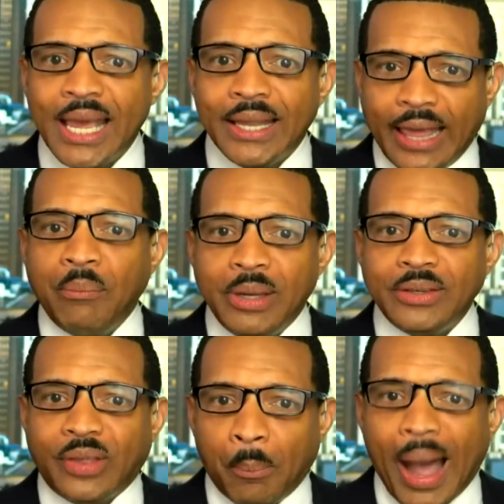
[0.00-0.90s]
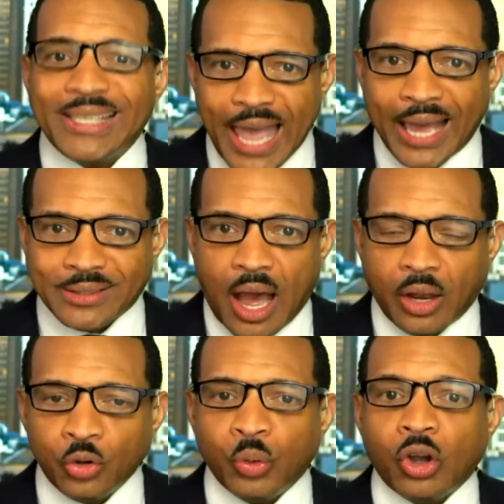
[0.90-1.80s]
That means that my tax
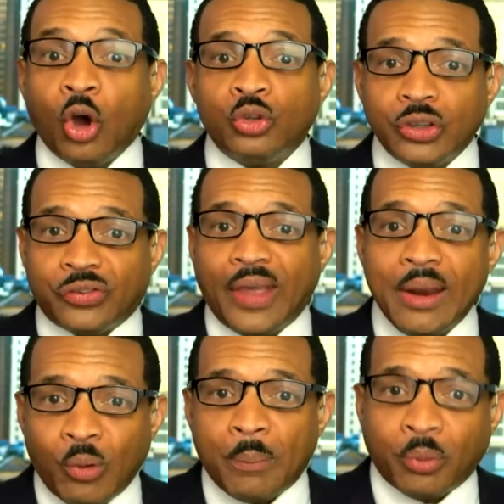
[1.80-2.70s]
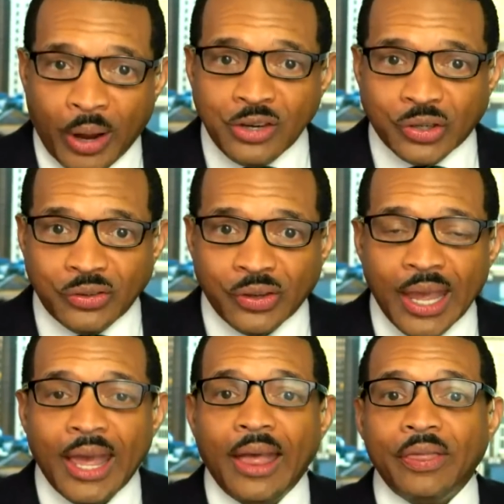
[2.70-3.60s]
dollars will go to the same reparations
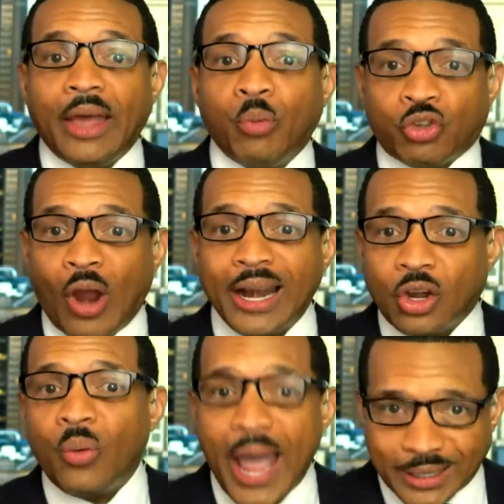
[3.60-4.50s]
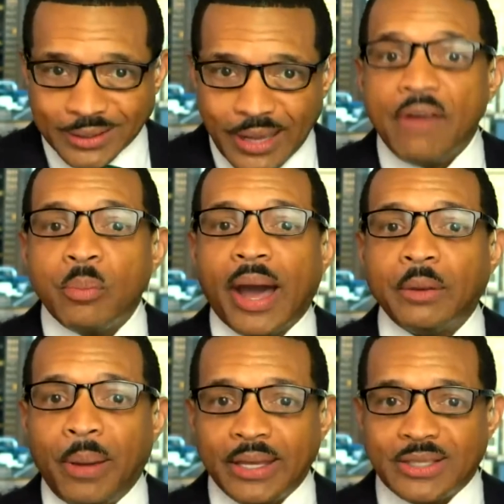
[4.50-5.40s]
that we're trying to correct. Everybody
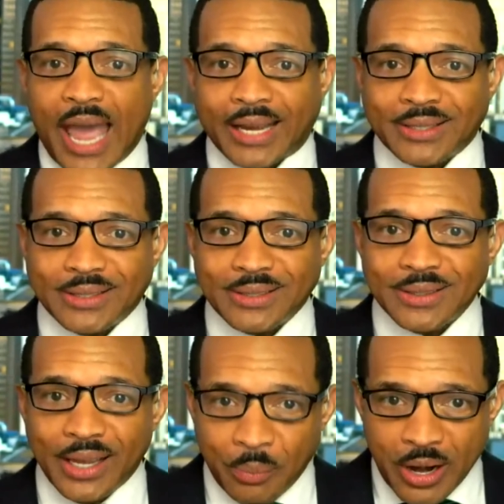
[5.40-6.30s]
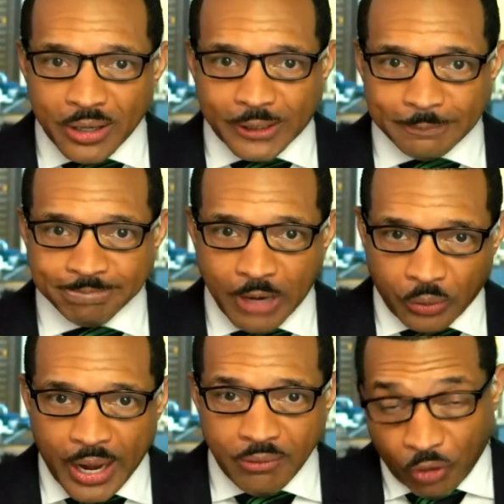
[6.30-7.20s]
pays taxes in America, all
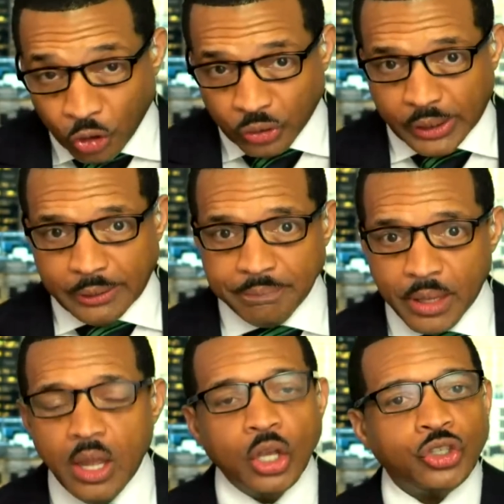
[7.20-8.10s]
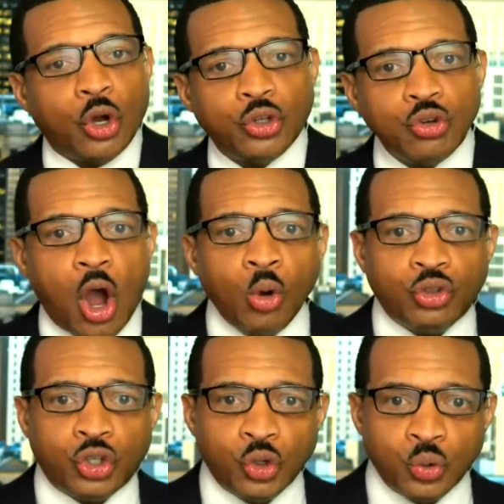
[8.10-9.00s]
right, virtually. So you go
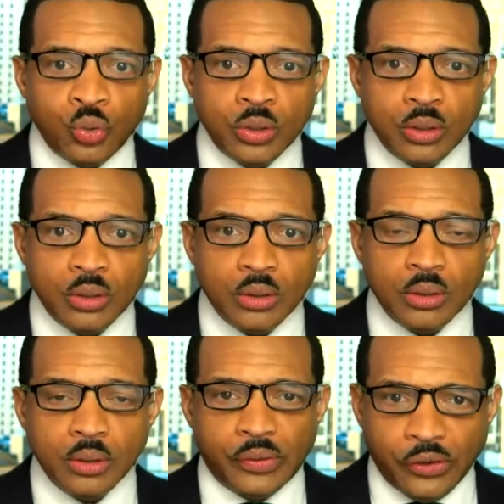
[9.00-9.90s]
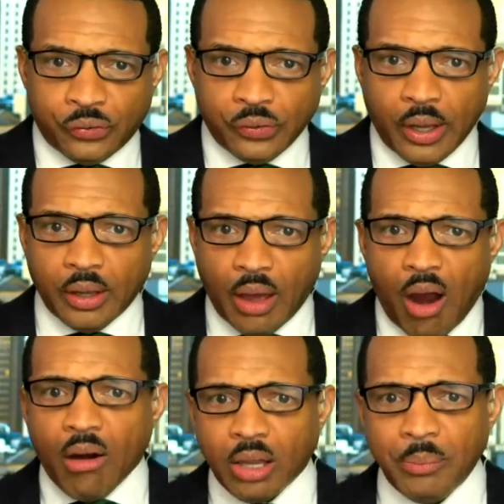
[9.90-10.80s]
to this
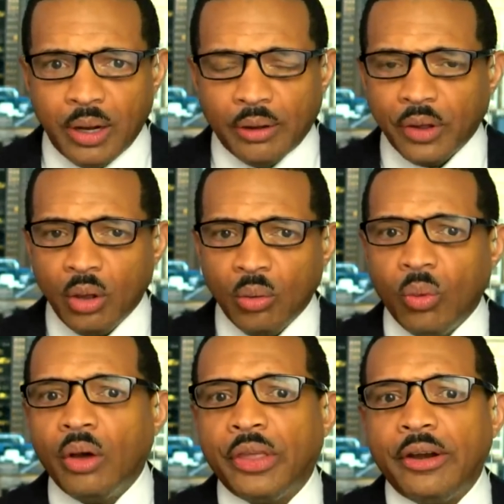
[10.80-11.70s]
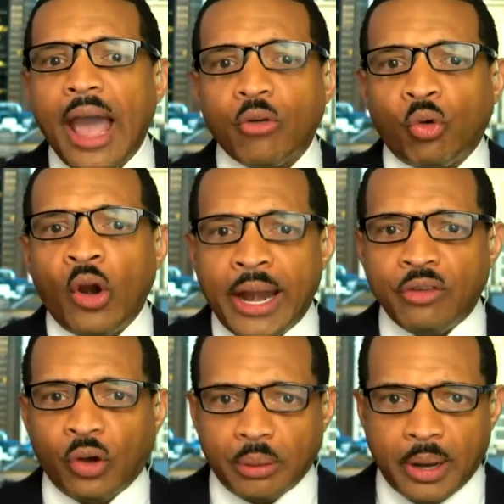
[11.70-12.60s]
argument of, well, they're not ready
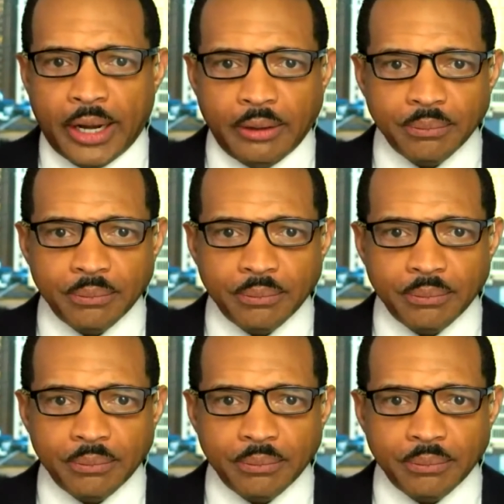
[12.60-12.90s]
for the money.